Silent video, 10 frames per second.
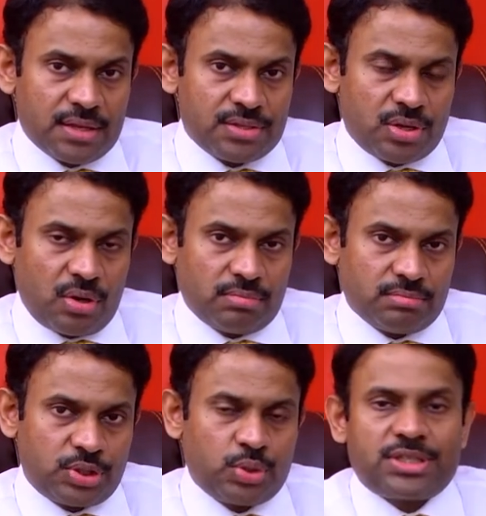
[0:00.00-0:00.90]

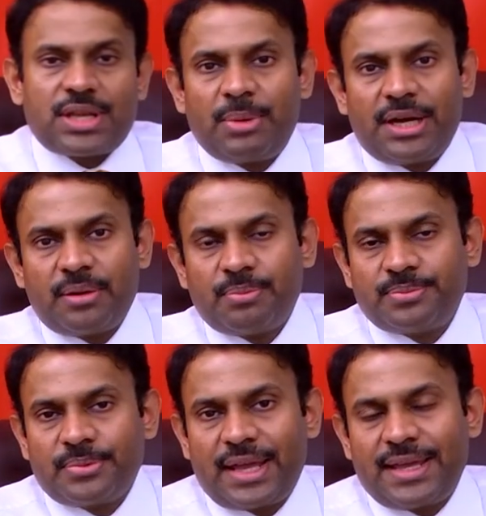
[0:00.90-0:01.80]
So to sum it up,
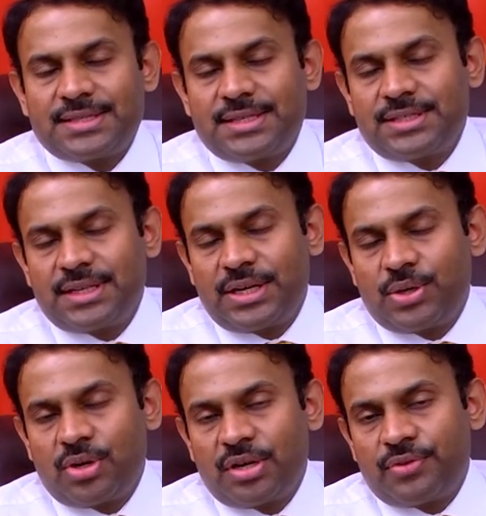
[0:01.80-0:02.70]
I essentially
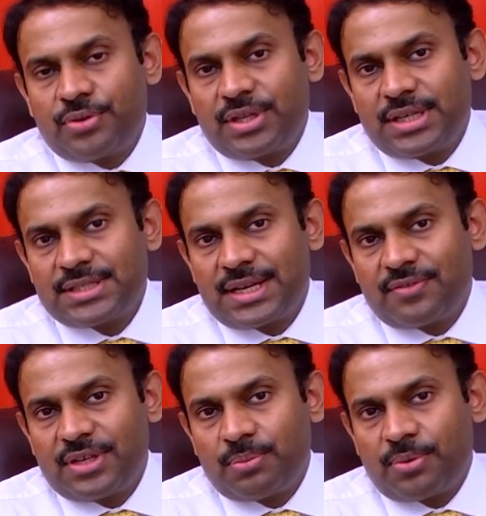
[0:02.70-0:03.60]
told a few things
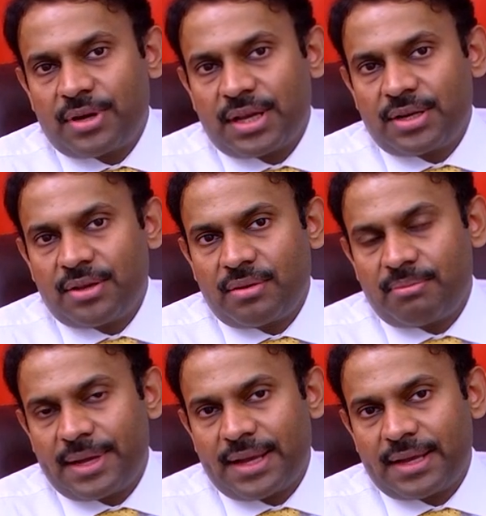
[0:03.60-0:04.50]
that will protect your
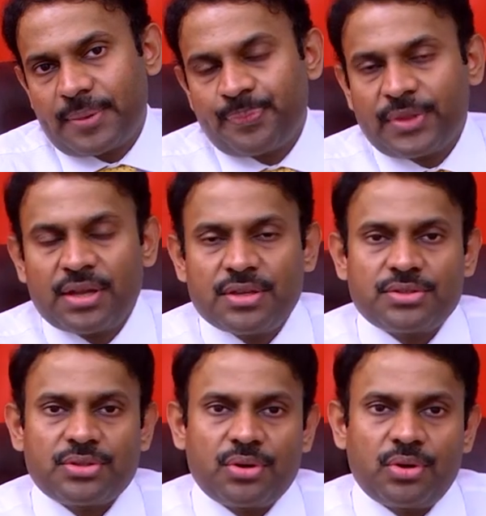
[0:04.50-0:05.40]
back.
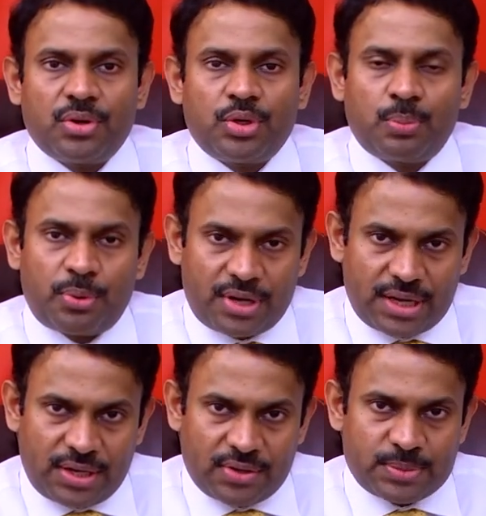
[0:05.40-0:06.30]
So to
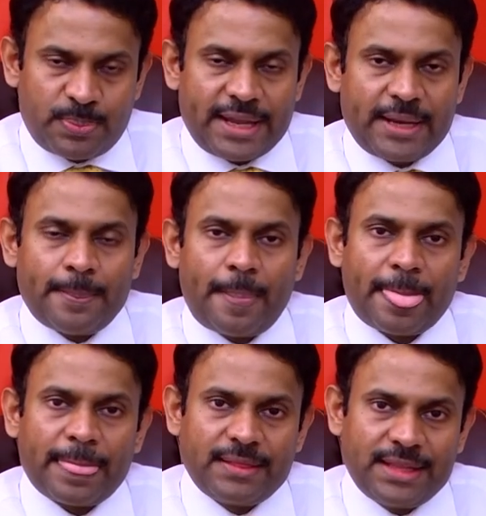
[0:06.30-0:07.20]
protect your spine,
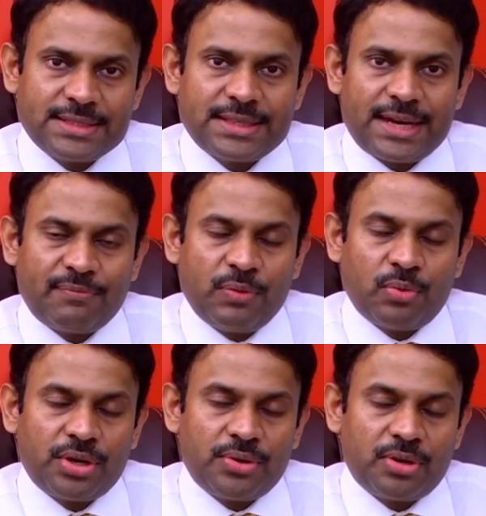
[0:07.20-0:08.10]
the things that we
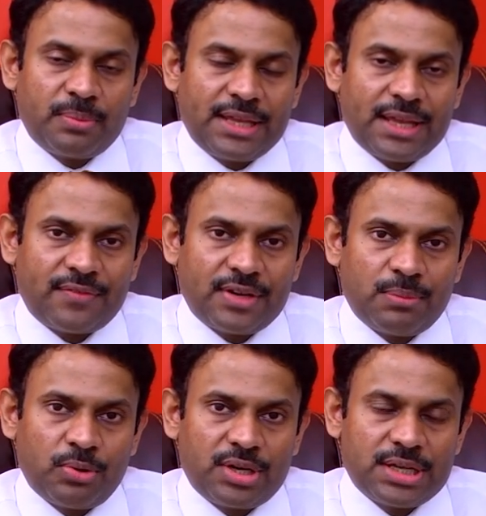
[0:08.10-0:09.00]
want you to be careful
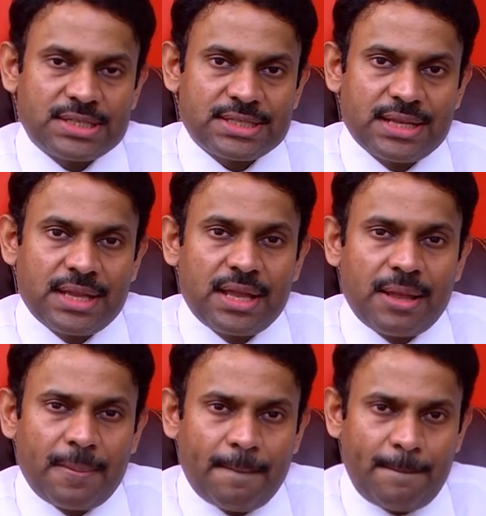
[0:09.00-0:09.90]
about is
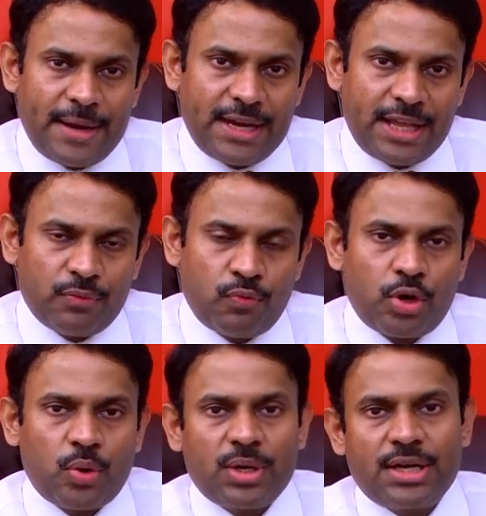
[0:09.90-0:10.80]
bending
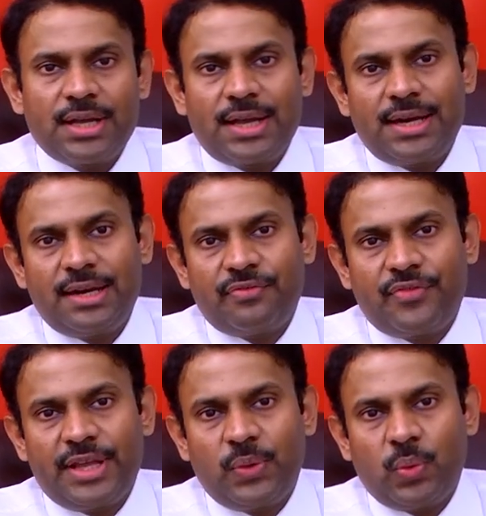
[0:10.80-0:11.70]
forward and
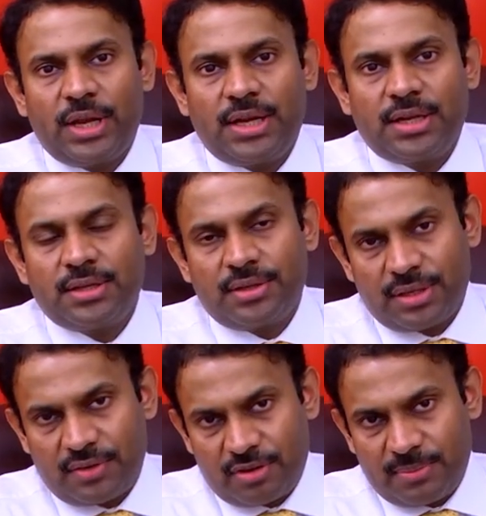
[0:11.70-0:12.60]
lifting weight.
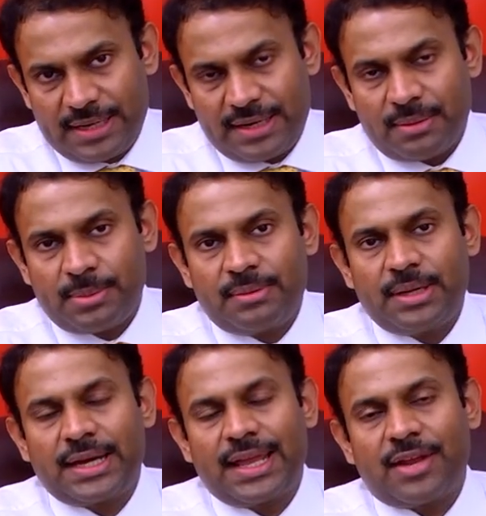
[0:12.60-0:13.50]
You have to be a little
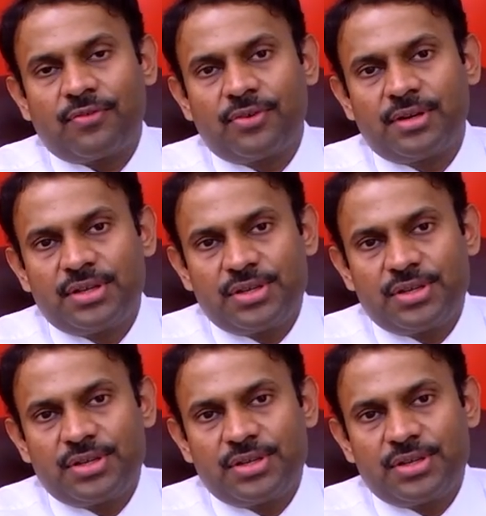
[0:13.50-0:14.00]
bit careful.